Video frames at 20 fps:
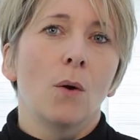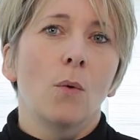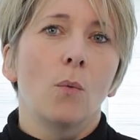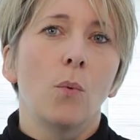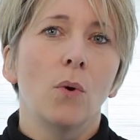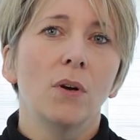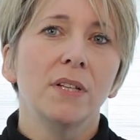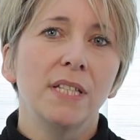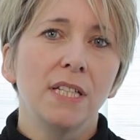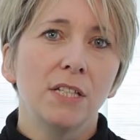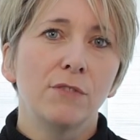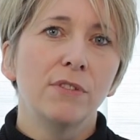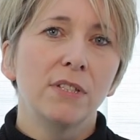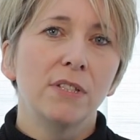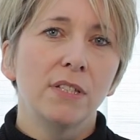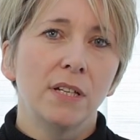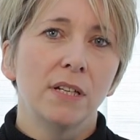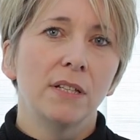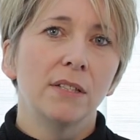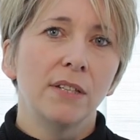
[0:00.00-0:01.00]
what is
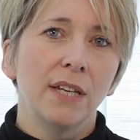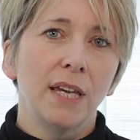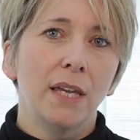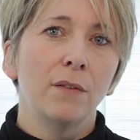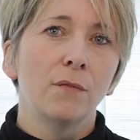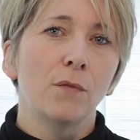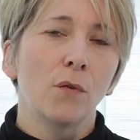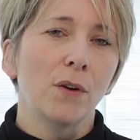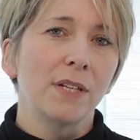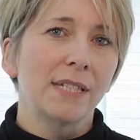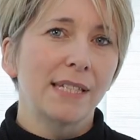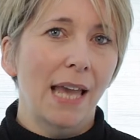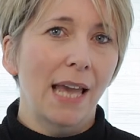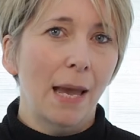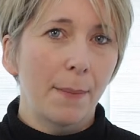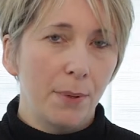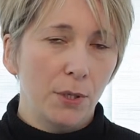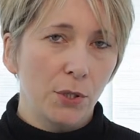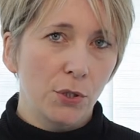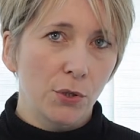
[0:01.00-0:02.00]
Return to Invoice
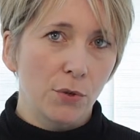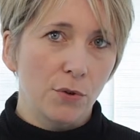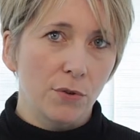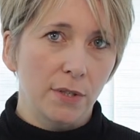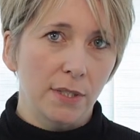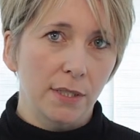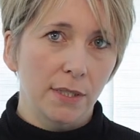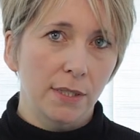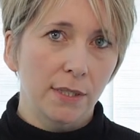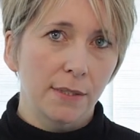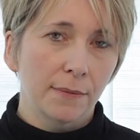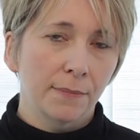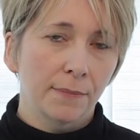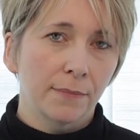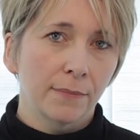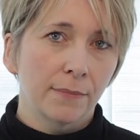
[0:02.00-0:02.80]
Gap Insurance?